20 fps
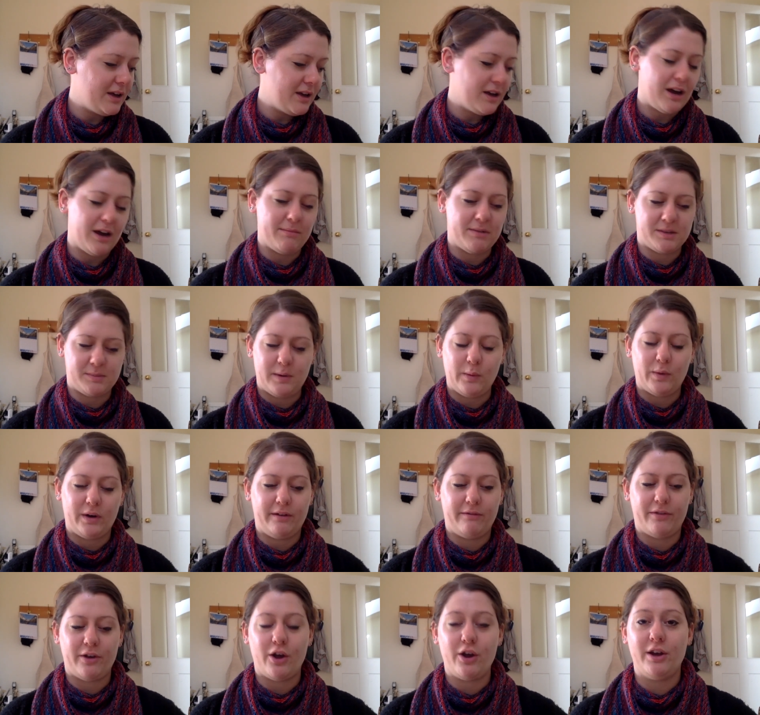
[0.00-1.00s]
I must be one
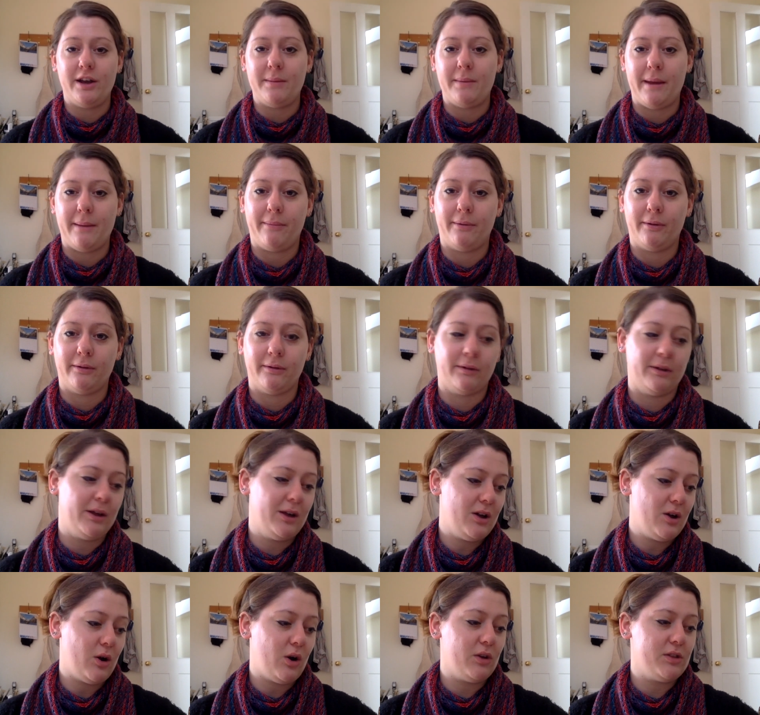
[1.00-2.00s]
of the only people
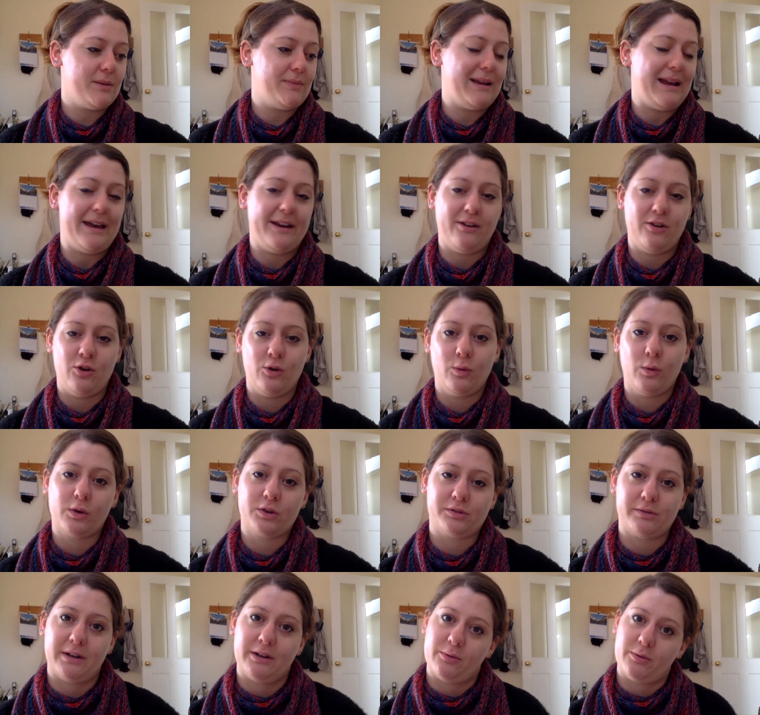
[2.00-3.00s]
on the planet who walks
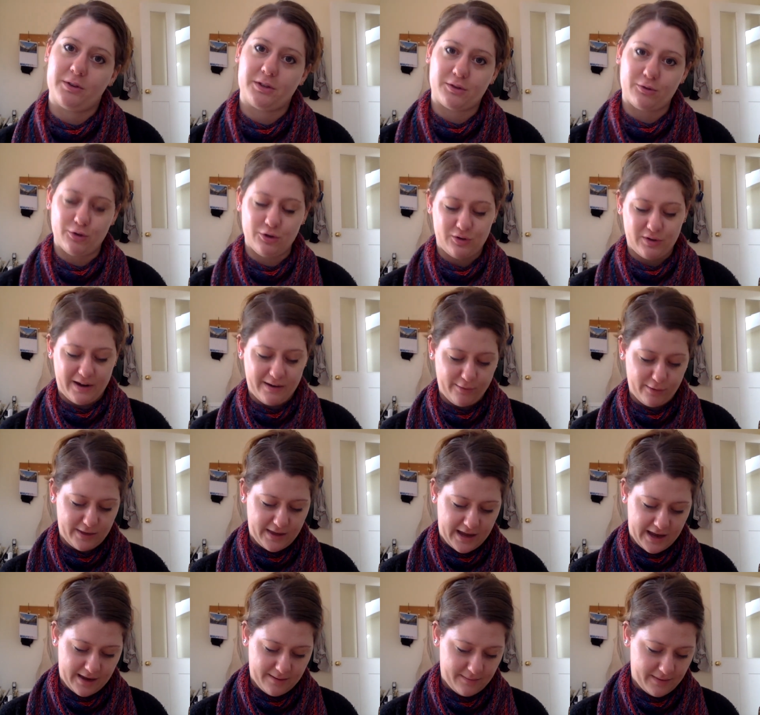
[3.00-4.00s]
around with a screwdriver in their
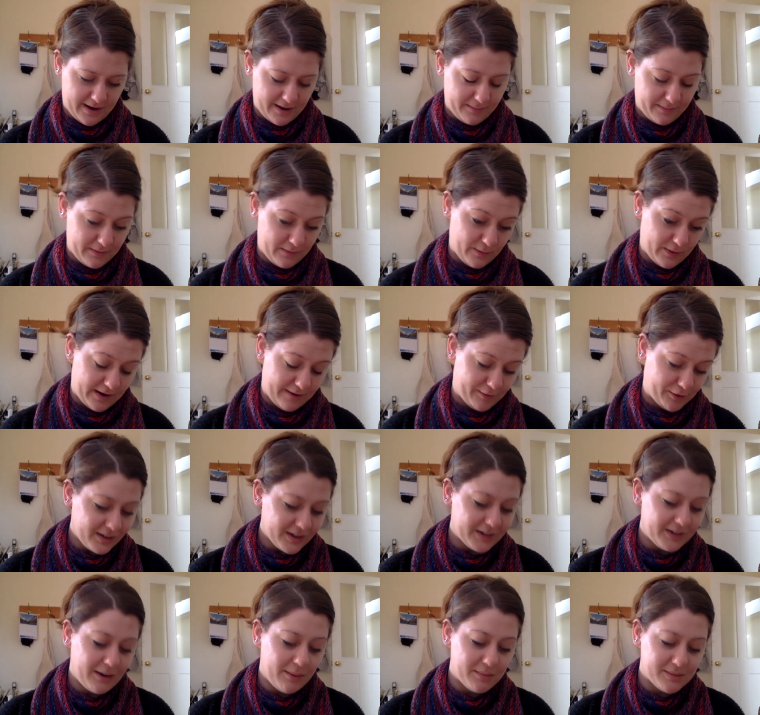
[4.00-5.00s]
handbag but whatever.
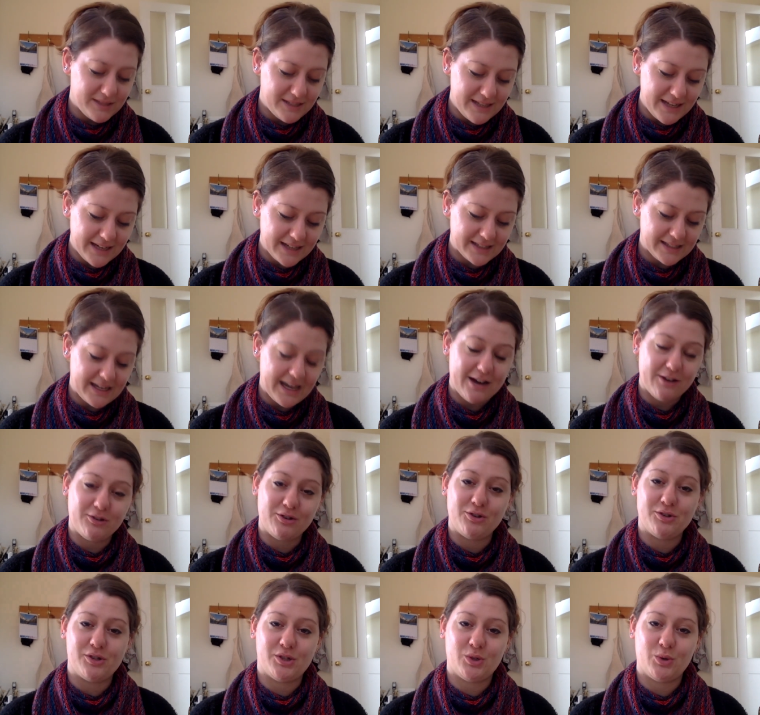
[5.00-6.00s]
Number six, how do
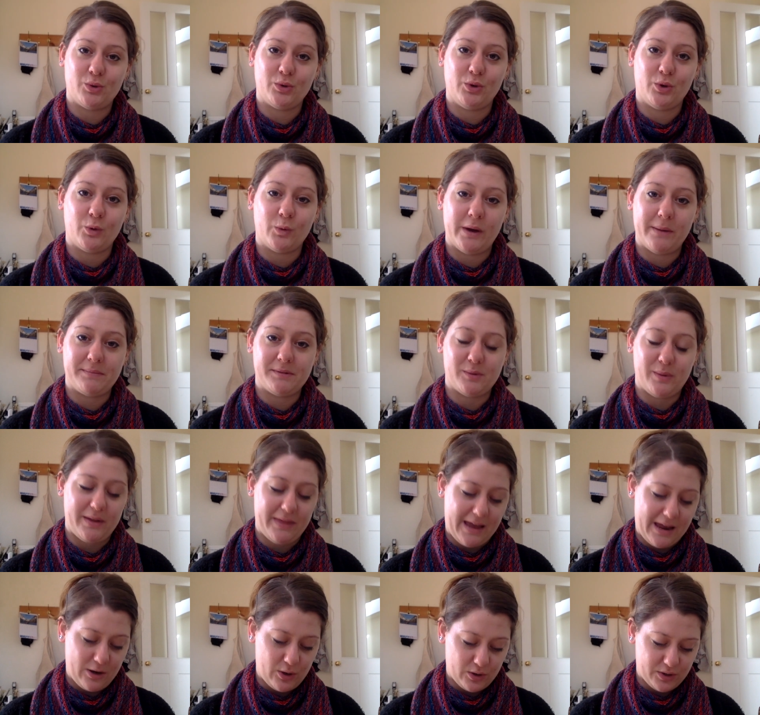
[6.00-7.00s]
you store your WIPs when
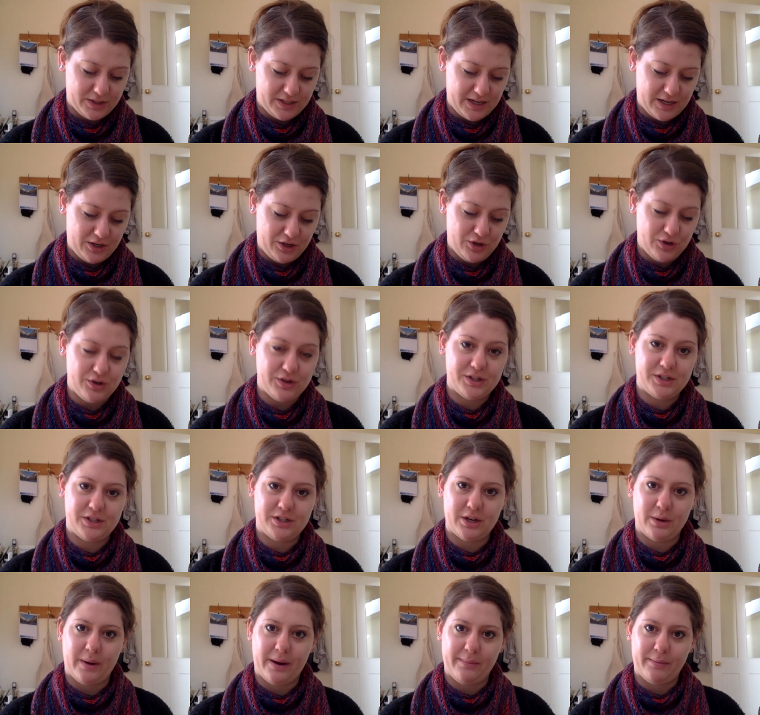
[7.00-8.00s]
they're not in use?
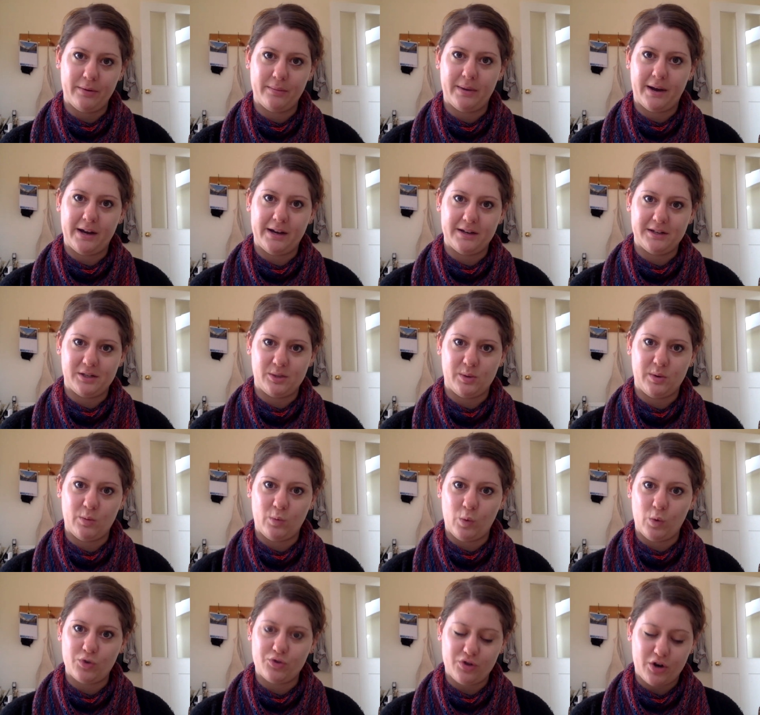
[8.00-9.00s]
So I put mine into a
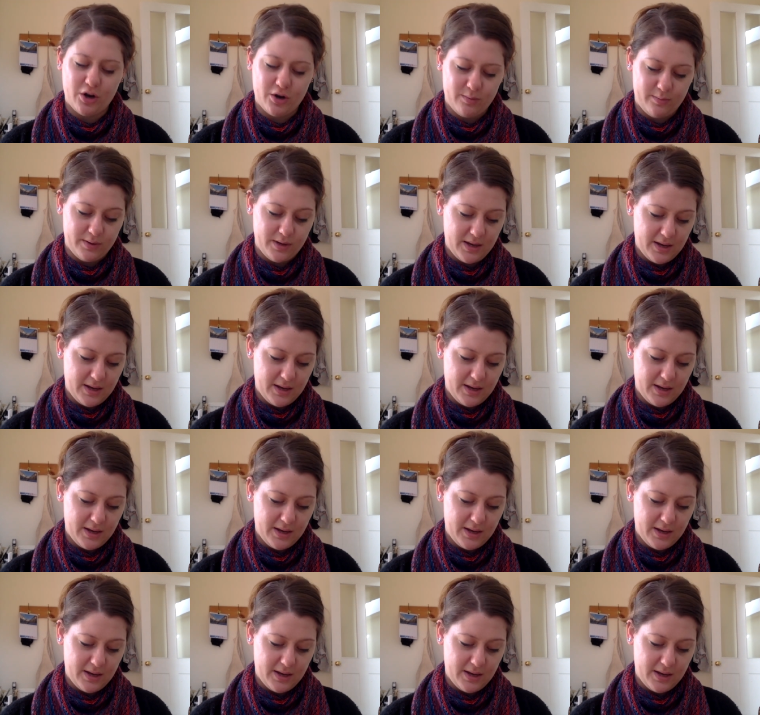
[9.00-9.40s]
wardrobe.